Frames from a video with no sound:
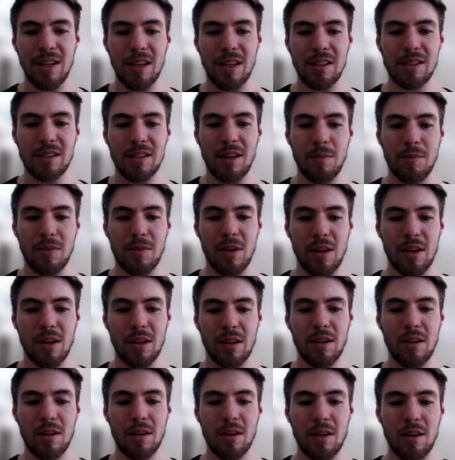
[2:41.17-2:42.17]
leads and
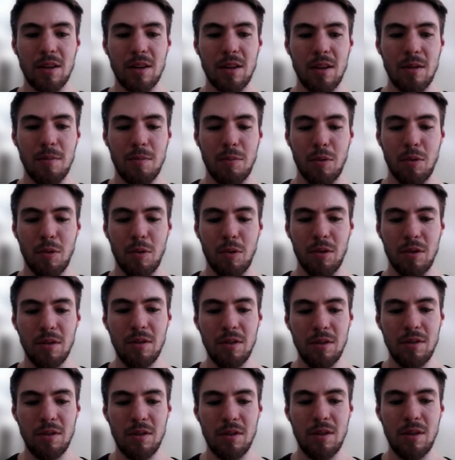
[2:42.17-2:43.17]
contacts to C R
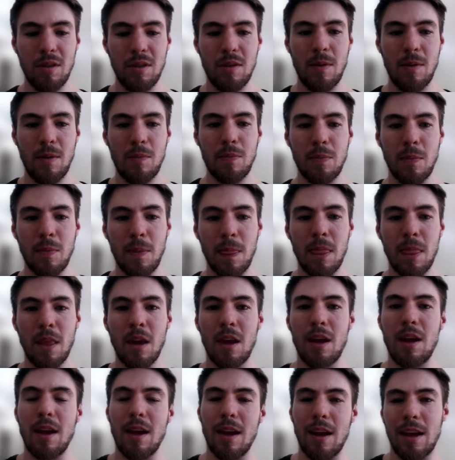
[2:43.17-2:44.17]
Ms, and notify
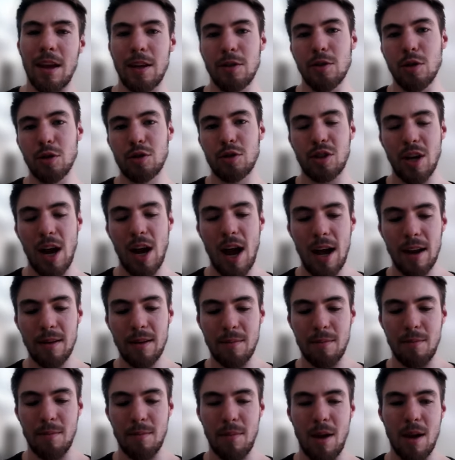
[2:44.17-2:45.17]
colleagues through Slack and
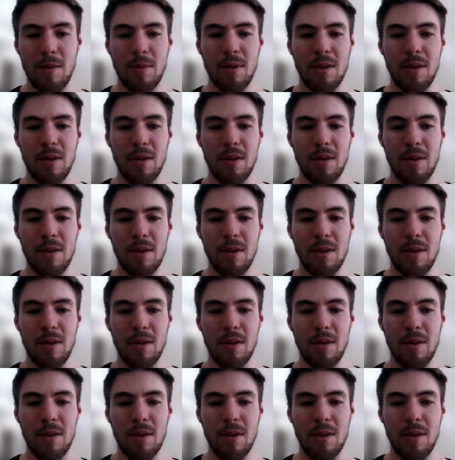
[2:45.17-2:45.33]
Microsoft